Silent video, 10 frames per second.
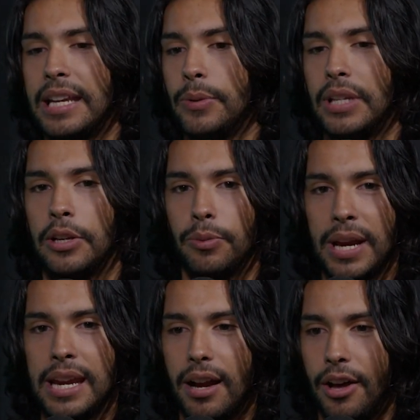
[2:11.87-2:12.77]
he was like,
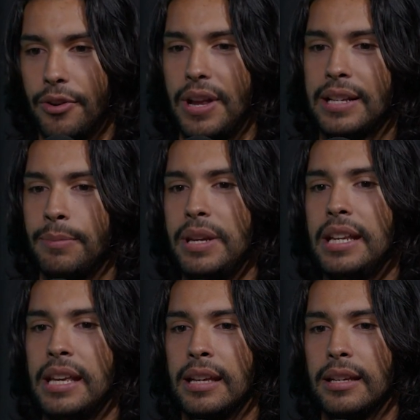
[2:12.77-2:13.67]
great. On our next
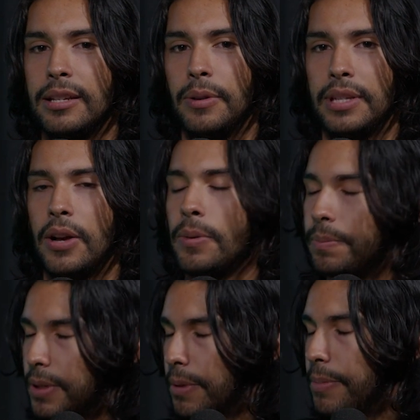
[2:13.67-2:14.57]
meeting, tell
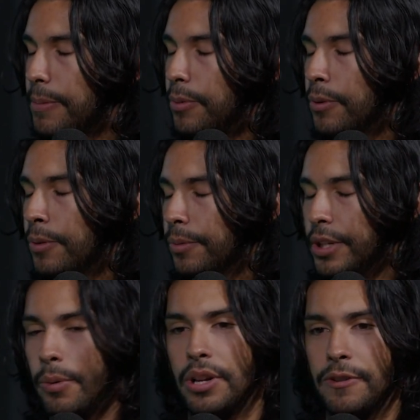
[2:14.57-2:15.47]
some of the people
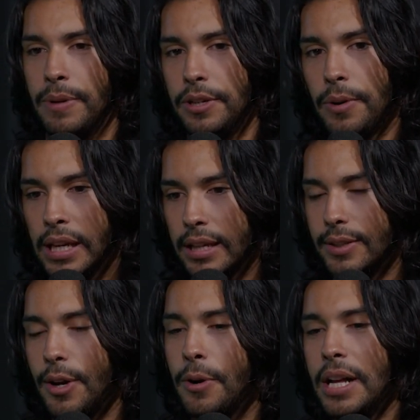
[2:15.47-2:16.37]
what you've been doing.
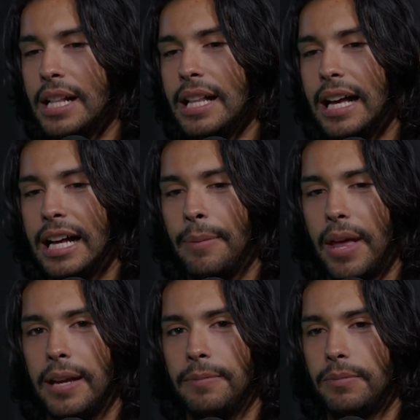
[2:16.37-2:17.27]
So
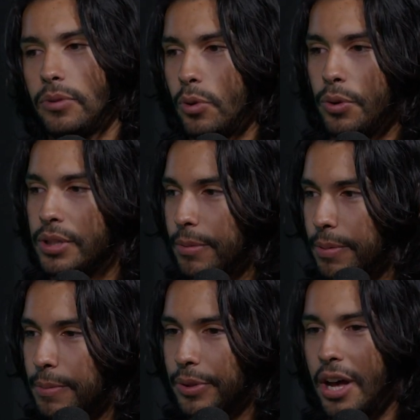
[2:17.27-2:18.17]
I told some of the
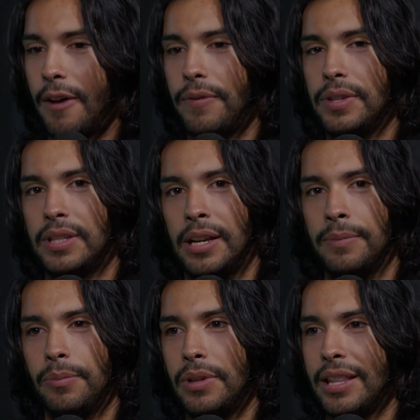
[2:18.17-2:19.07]
people in the office, and
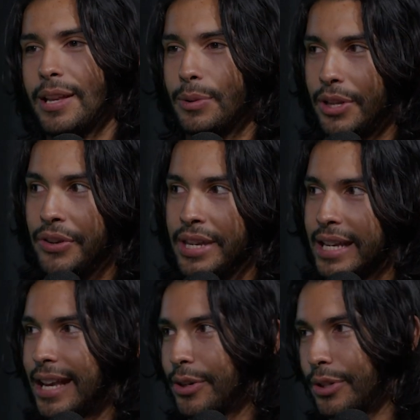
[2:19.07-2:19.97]
I think I was telling
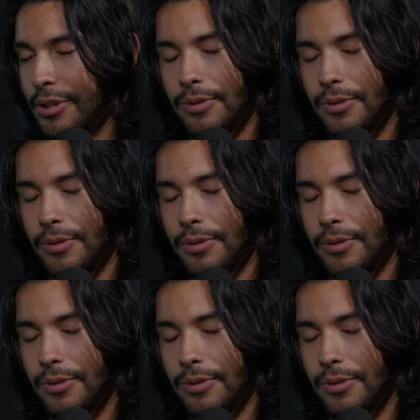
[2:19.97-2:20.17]
Nick, actually,